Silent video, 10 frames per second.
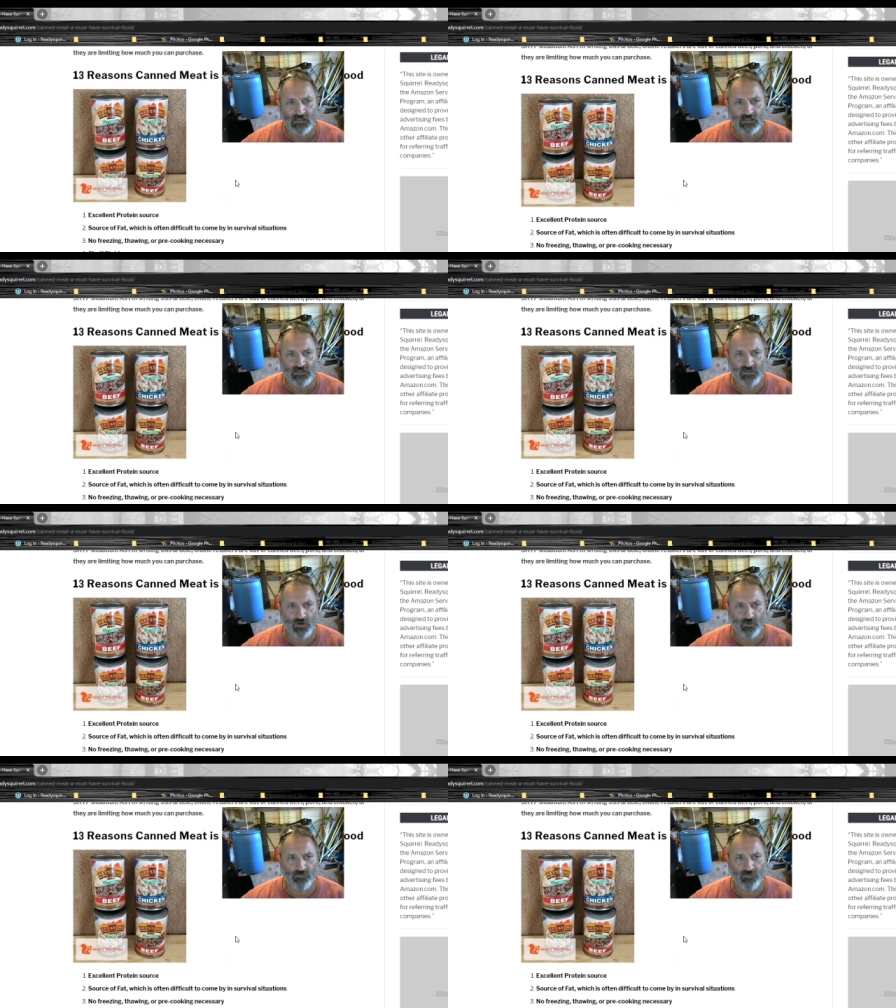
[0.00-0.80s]

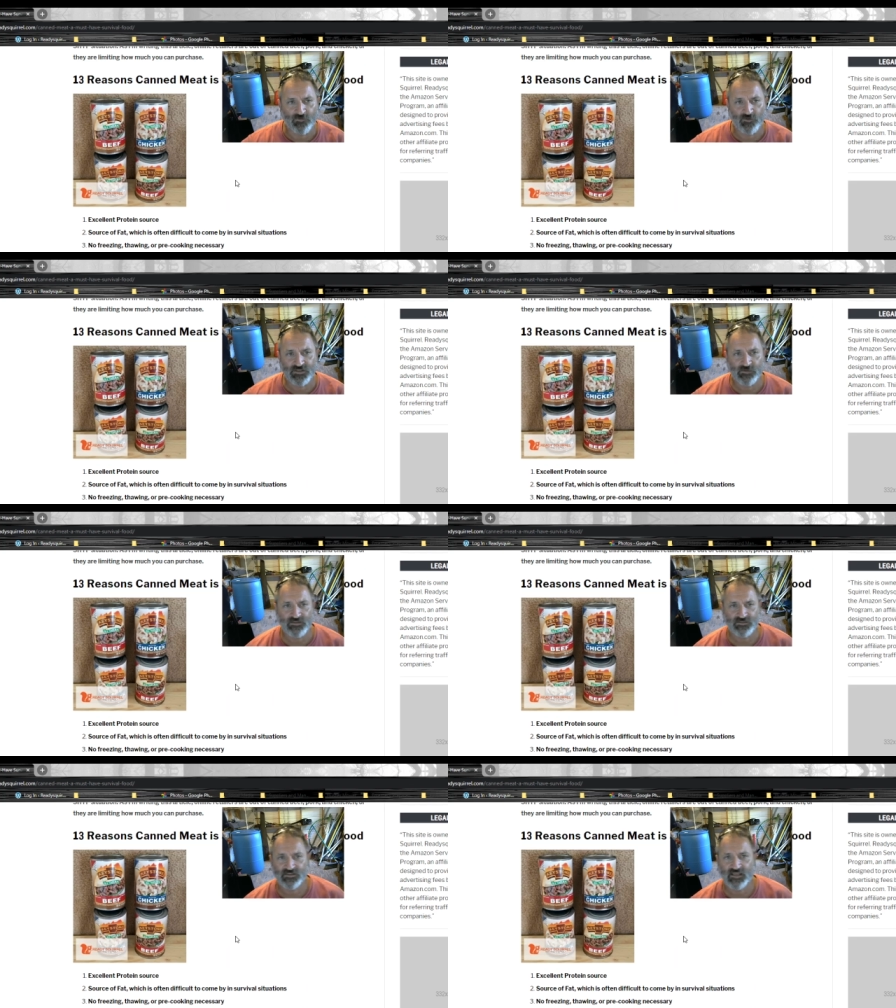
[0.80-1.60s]
So, the 13
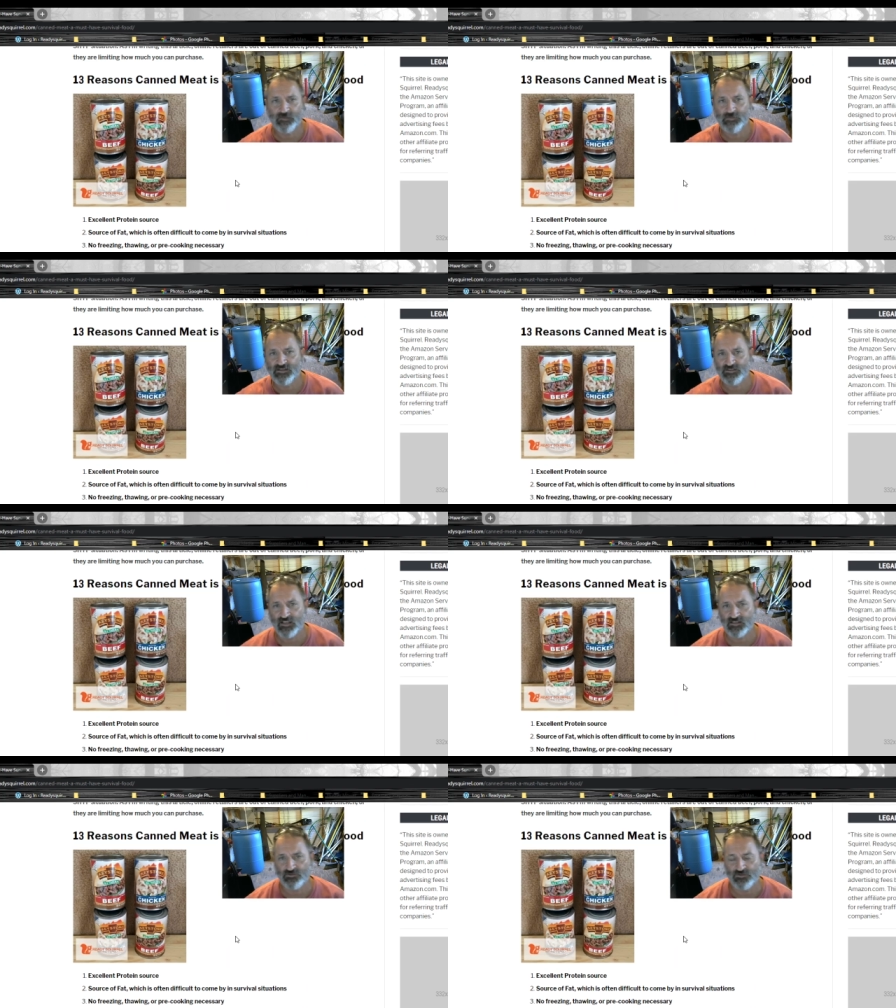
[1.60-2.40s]
reasons canned meat is an
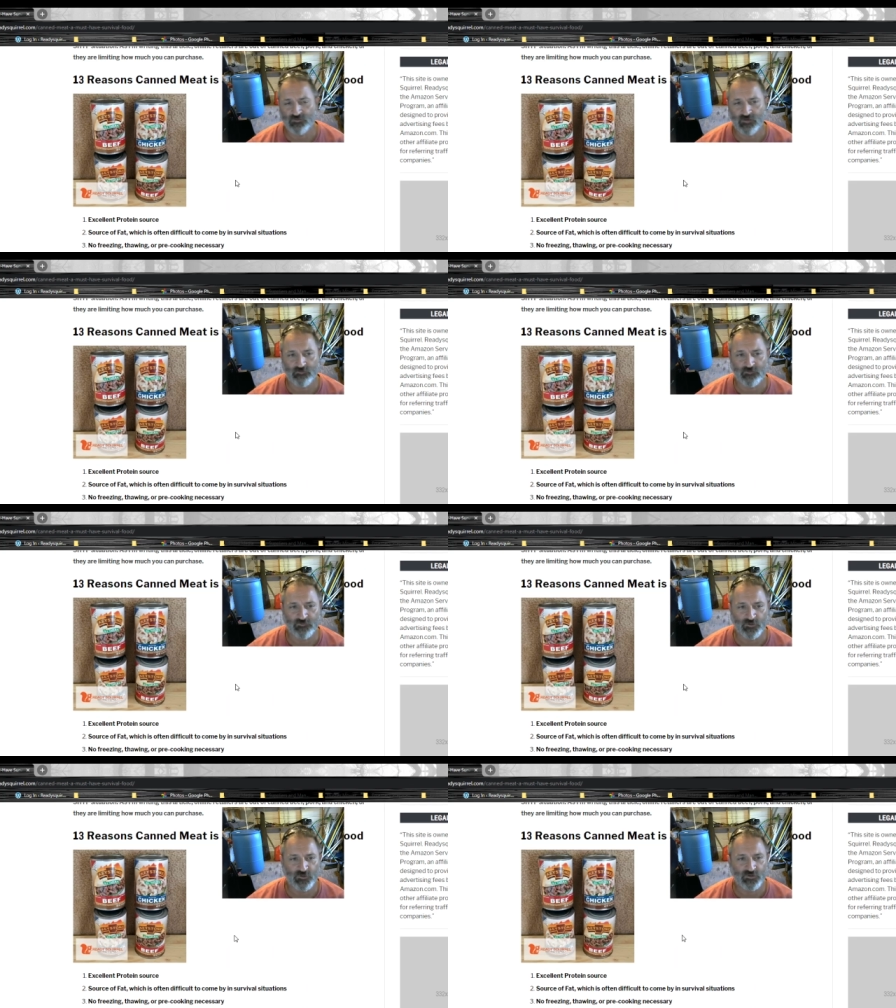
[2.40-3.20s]
excellent survival
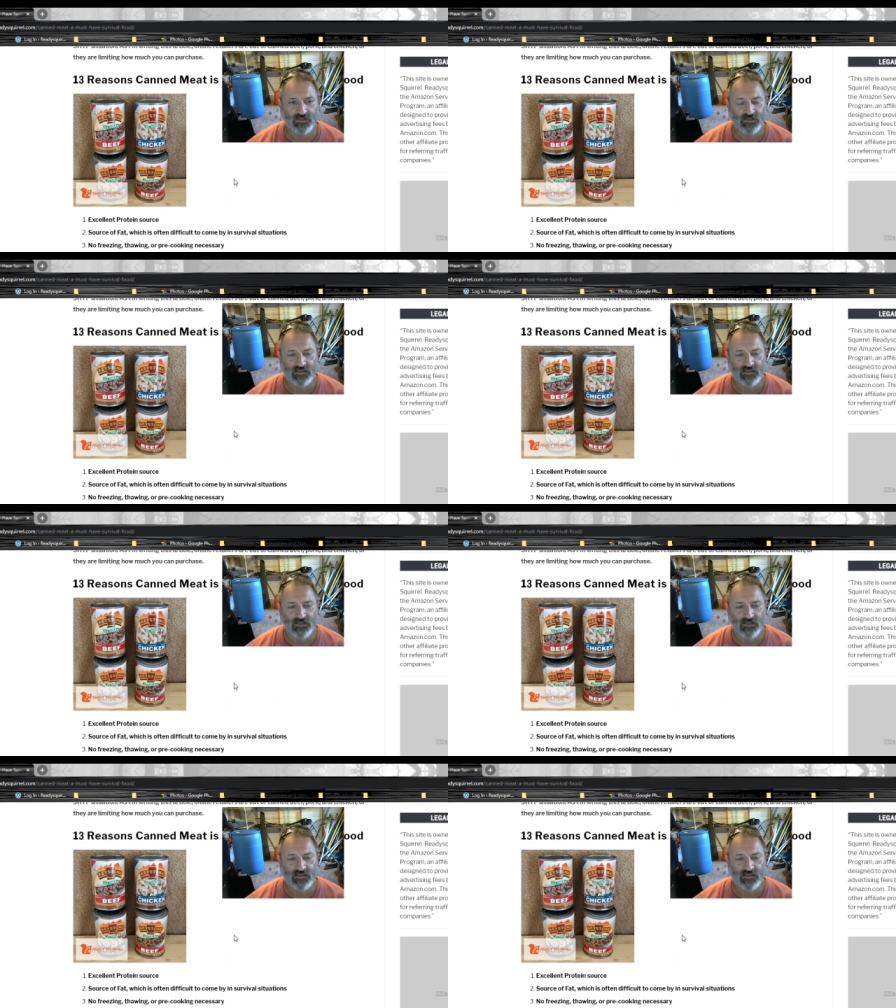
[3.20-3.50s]
food,